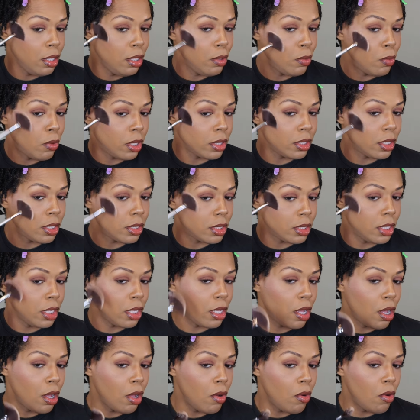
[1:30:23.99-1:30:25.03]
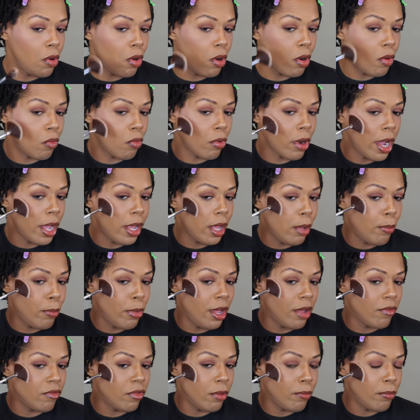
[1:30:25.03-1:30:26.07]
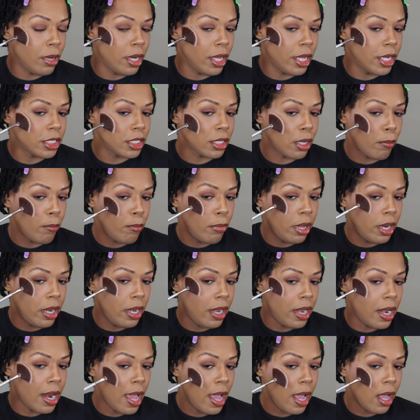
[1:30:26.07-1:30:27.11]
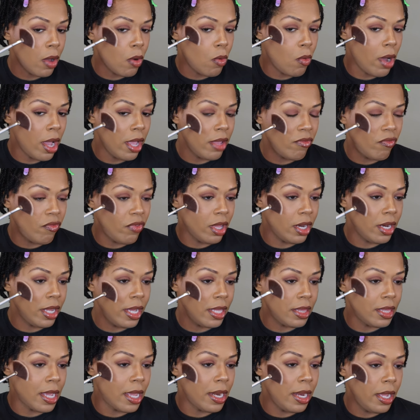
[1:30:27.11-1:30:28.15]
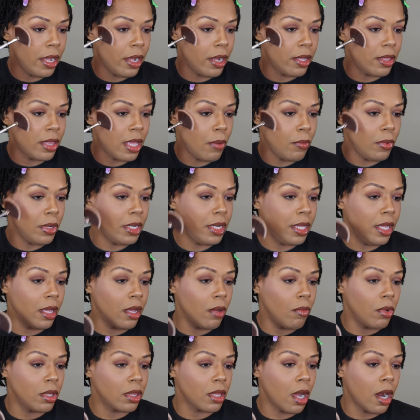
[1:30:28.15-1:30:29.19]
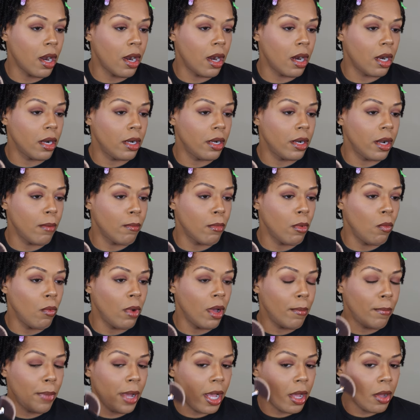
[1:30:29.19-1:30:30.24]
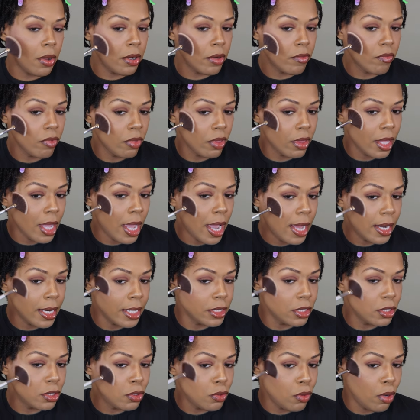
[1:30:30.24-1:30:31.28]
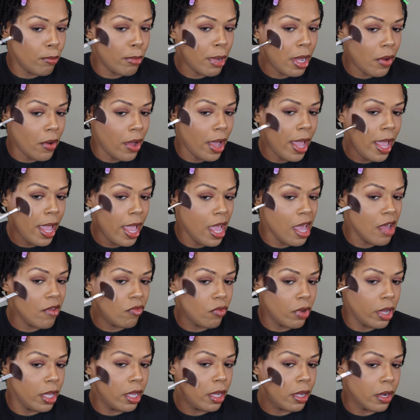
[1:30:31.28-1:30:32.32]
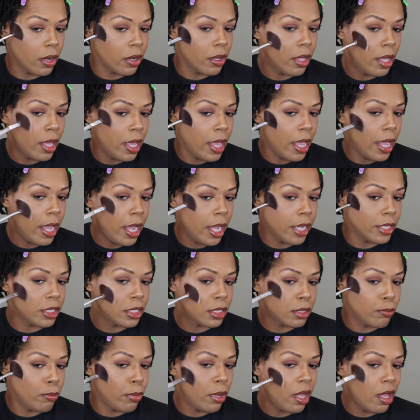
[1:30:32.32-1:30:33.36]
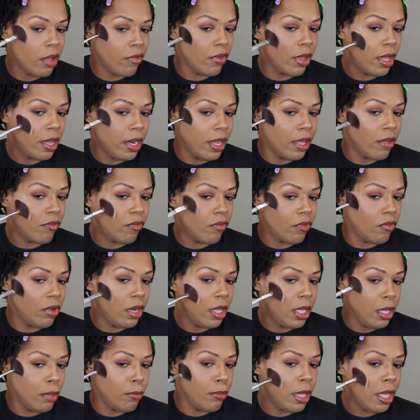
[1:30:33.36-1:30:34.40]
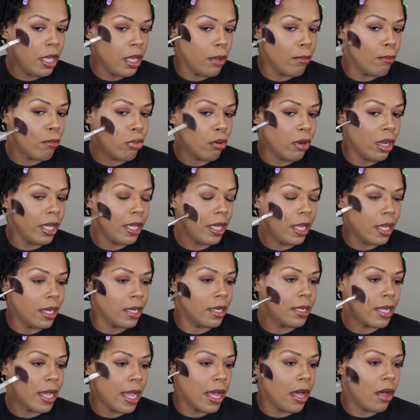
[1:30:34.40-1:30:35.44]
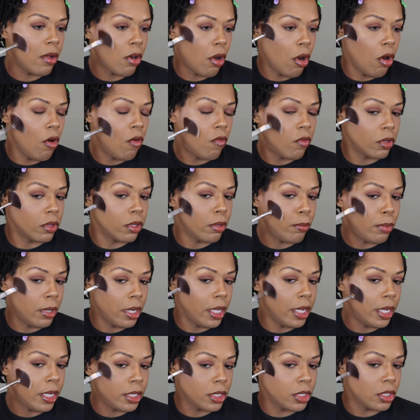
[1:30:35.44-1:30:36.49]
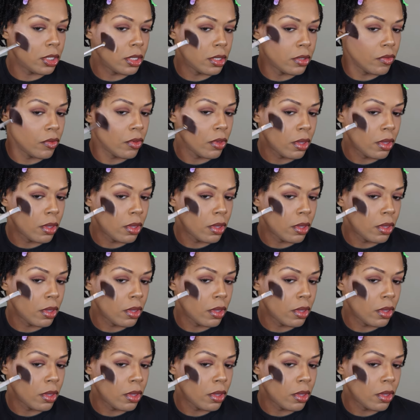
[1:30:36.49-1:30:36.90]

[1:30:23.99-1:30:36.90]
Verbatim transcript: You want this to go right above the blush, but not quite fill in that area that we did with our number one powder. I like to do about halfway here and just buff, and if need be, bring it down over the blush.